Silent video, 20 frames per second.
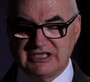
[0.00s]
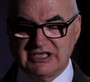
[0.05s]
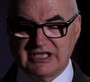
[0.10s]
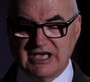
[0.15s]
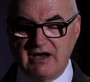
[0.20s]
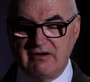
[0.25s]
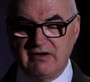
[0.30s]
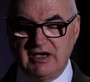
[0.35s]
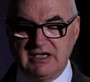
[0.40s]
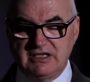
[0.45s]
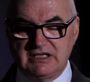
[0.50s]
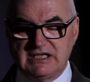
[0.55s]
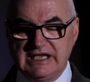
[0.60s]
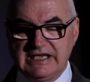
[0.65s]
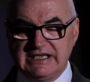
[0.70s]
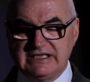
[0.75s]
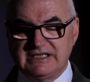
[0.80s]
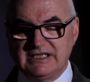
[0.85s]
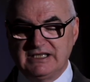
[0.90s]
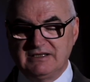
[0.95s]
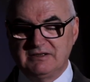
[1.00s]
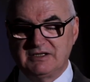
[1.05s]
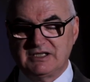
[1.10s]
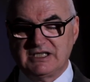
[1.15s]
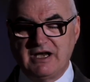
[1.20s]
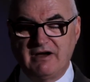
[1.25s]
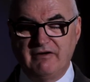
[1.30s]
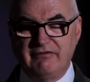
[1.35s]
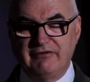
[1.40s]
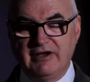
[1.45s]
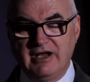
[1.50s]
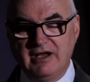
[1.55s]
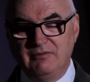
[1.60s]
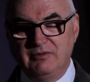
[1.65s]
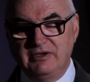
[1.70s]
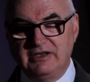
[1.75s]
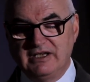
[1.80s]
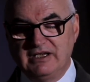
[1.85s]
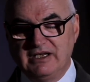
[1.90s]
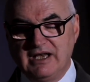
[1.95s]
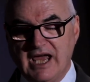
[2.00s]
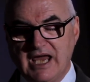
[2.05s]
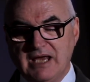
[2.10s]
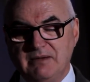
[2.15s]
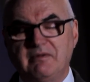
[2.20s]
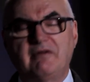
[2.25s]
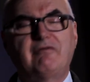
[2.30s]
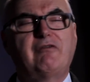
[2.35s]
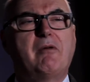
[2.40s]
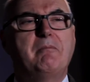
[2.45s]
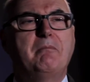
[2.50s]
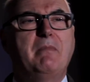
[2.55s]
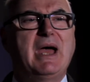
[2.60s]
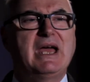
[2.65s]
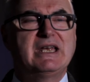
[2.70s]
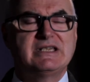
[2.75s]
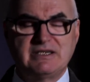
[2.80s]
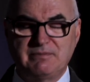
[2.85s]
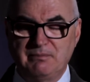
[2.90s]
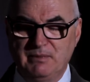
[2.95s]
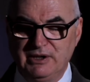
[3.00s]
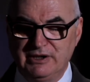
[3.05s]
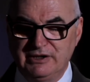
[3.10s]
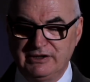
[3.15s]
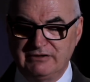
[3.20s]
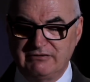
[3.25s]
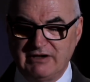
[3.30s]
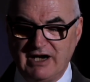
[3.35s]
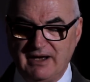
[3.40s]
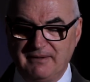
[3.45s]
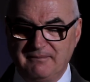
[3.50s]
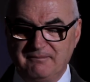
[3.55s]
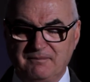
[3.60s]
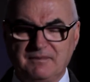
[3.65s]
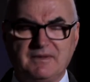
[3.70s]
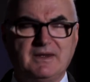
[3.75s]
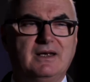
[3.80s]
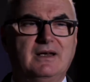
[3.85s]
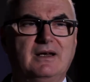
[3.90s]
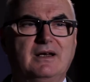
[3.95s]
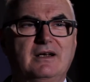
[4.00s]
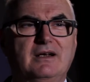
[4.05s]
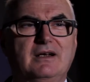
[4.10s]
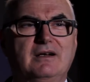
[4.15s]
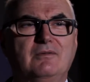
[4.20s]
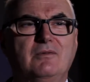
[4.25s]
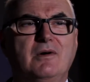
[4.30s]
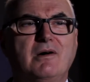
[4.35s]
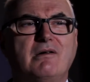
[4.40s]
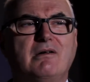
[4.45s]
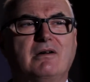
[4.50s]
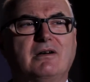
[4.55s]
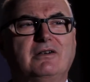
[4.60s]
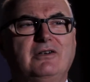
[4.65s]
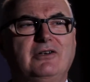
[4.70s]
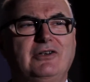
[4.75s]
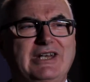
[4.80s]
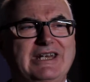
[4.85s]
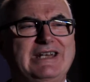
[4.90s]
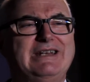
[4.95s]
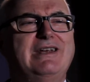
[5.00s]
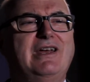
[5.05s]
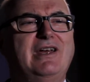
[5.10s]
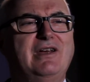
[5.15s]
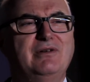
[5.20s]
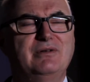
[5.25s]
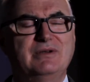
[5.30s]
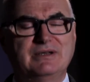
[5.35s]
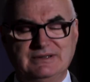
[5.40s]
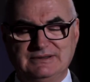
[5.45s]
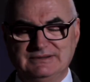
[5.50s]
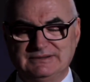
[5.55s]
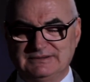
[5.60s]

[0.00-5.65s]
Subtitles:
so, he'd linked himself with the name of a mass murderer. What could he do?